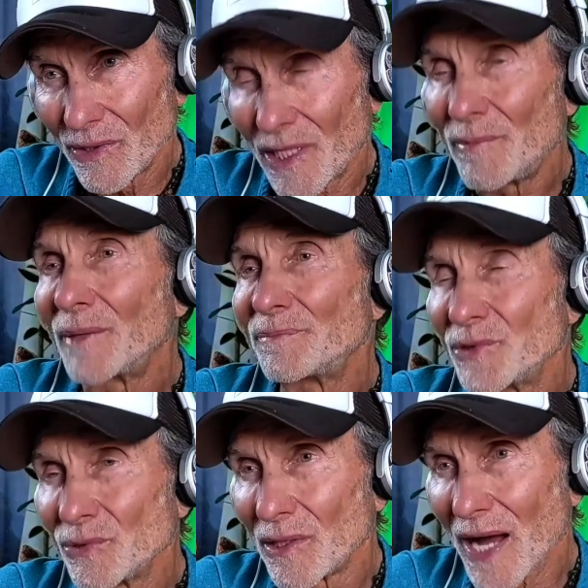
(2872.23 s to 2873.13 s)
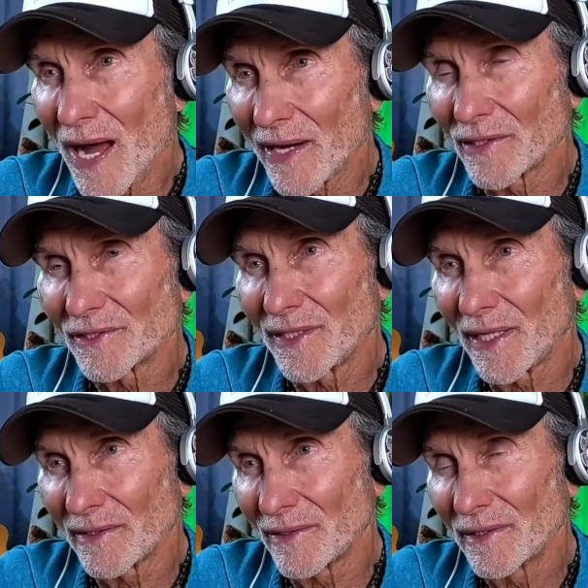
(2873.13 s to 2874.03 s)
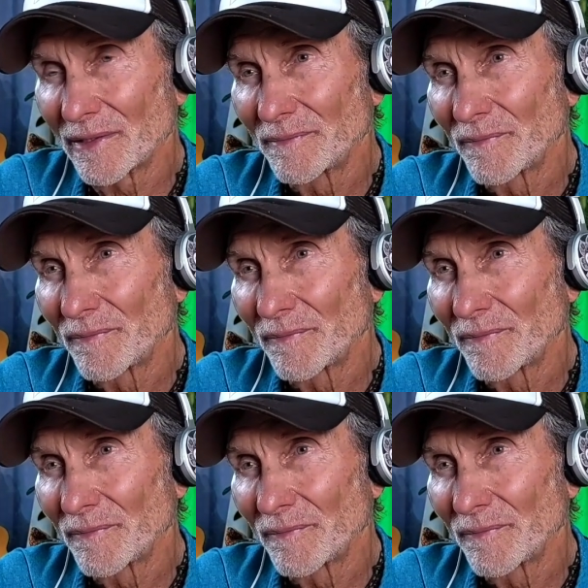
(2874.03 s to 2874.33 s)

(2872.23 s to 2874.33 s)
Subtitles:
come up to a higher standard,